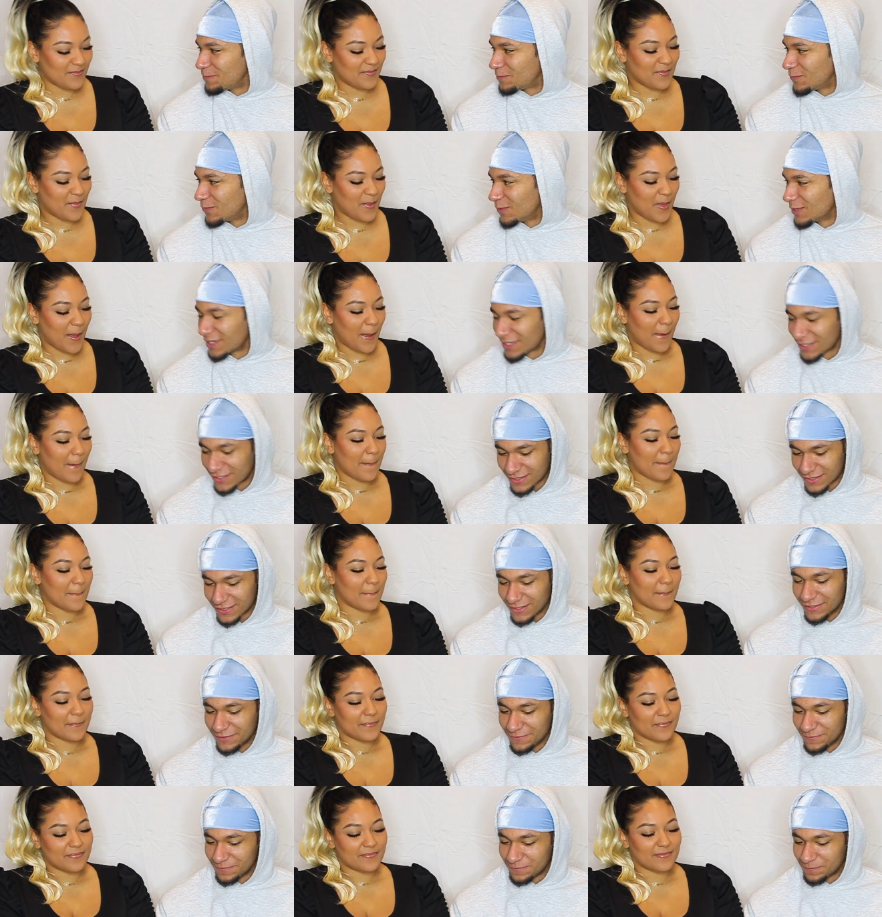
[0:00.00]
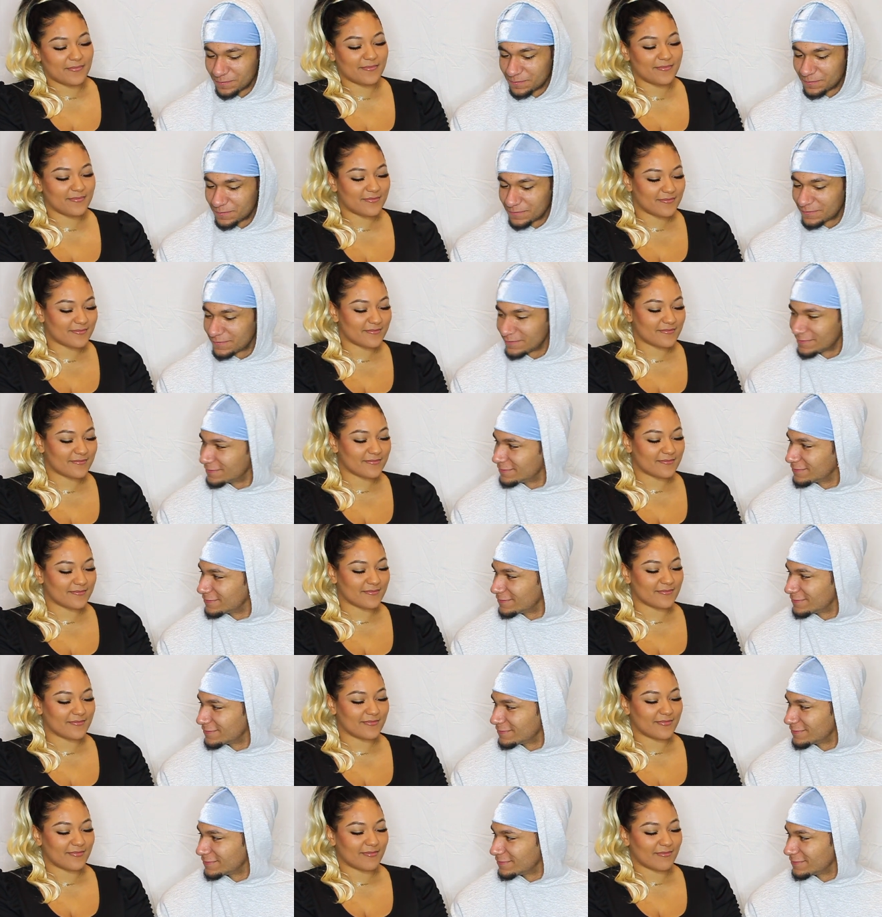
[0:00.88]
Speaker 1: What is it?
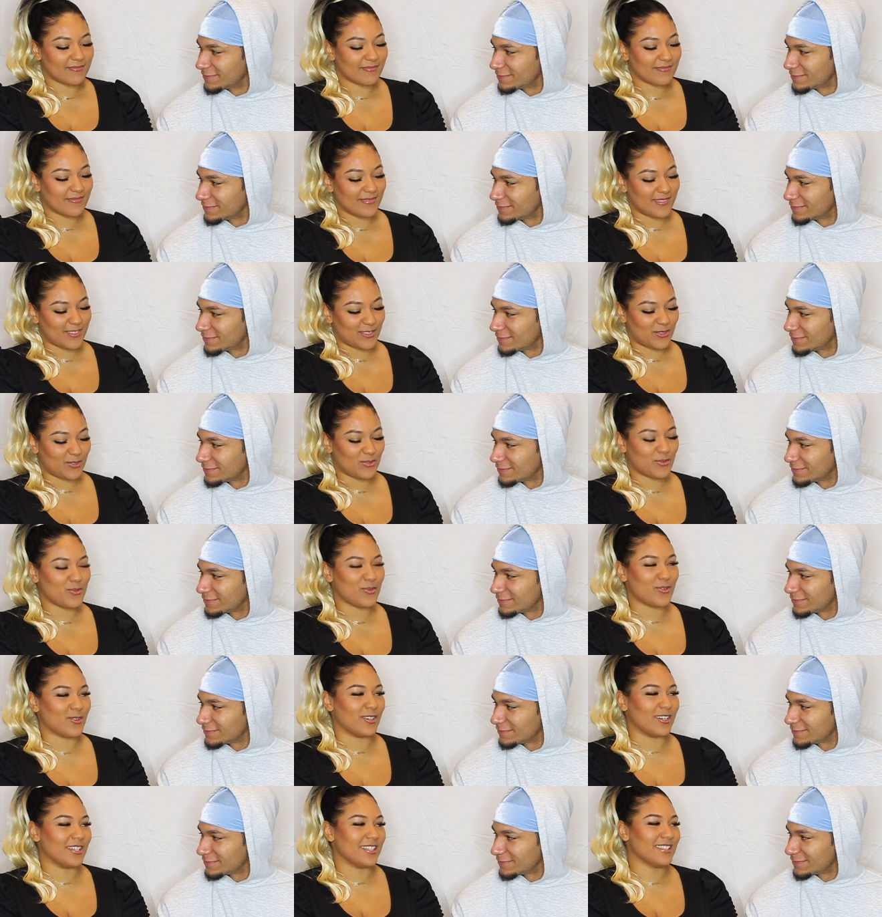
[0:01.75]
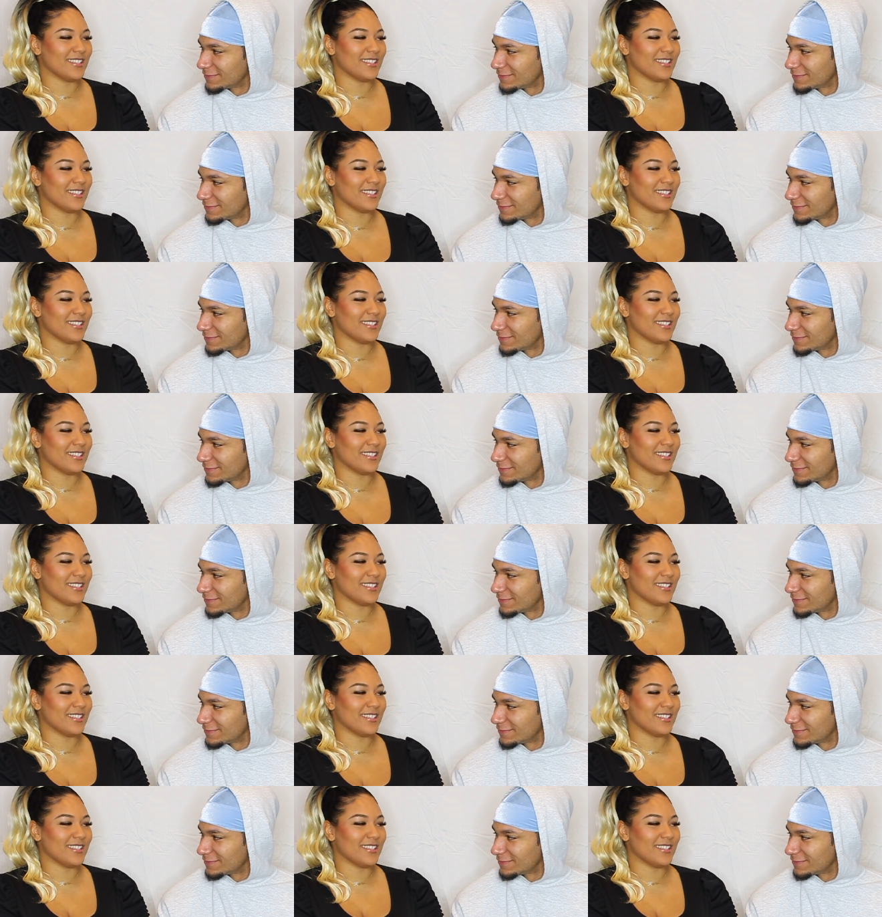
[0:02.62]
Tool.